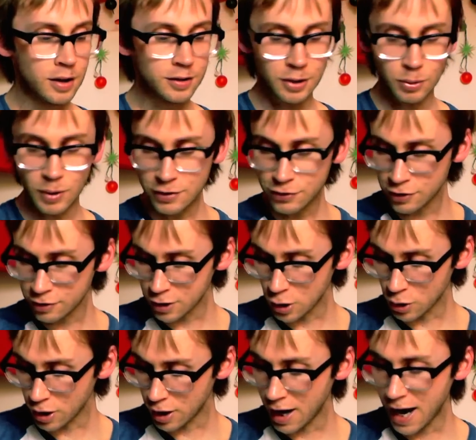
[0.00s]
So let's just
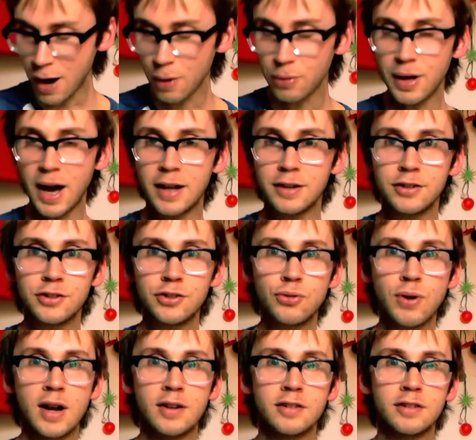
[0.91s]
look at how that
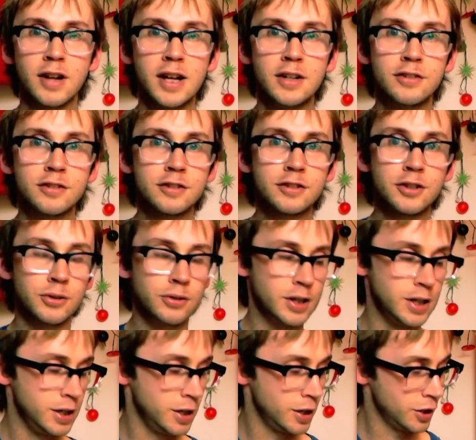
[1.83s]
translates to
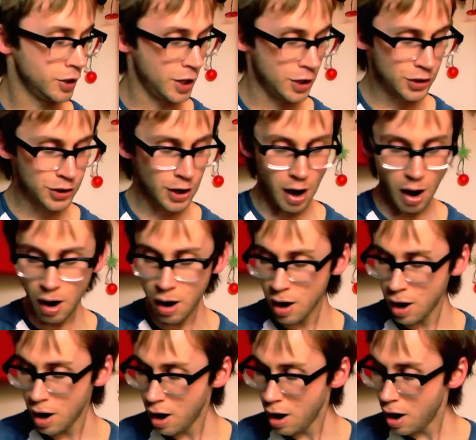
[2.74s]
the guitar.
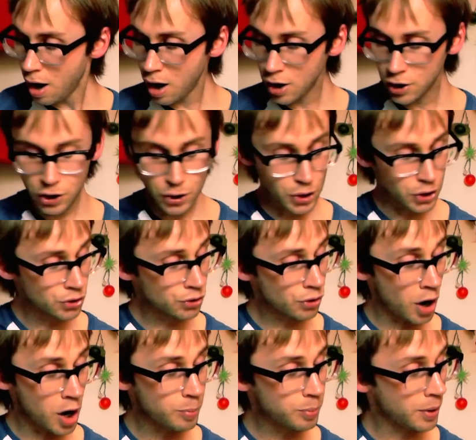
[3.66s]
You could
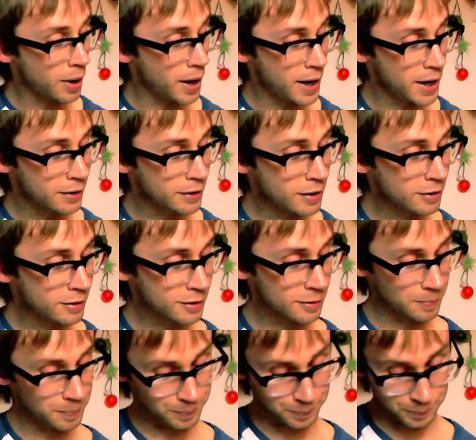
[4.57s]
try playing
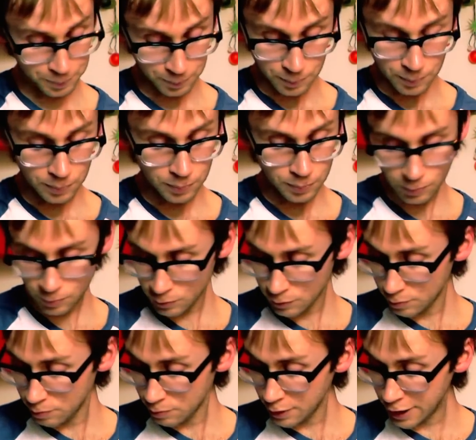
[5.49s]
this
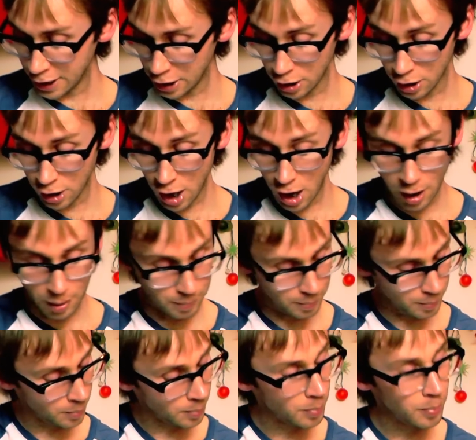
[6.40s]
little
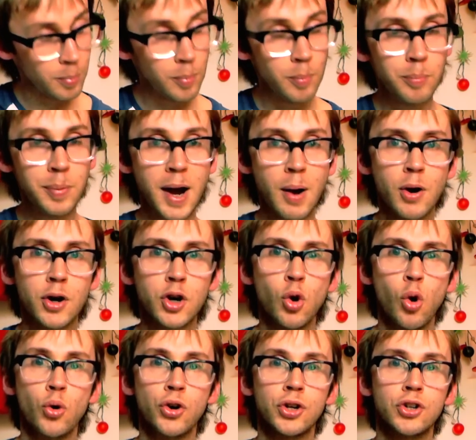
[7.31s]
power
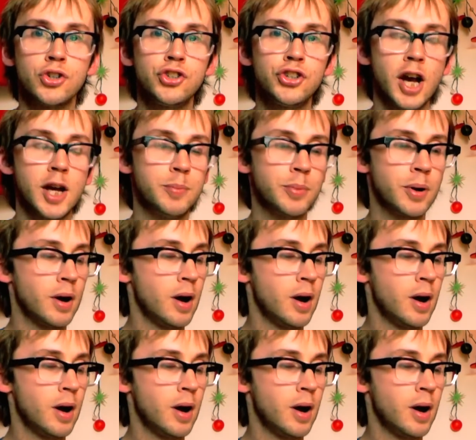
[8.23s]
chord shape.